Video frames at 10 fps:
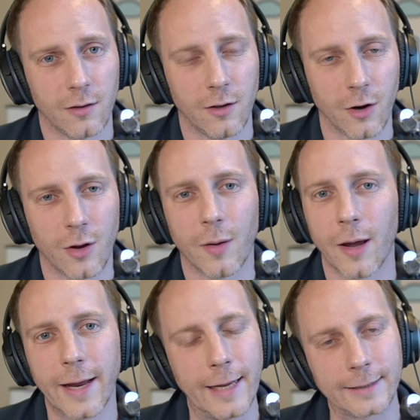You know,
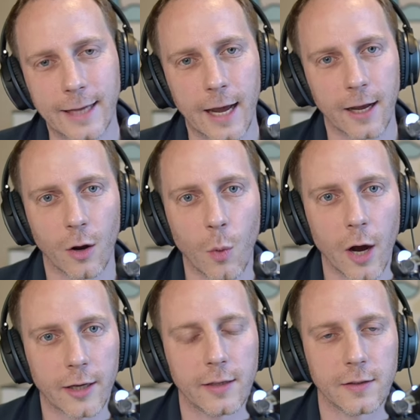is that going to
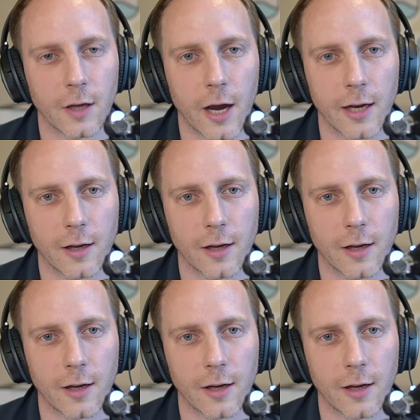work inside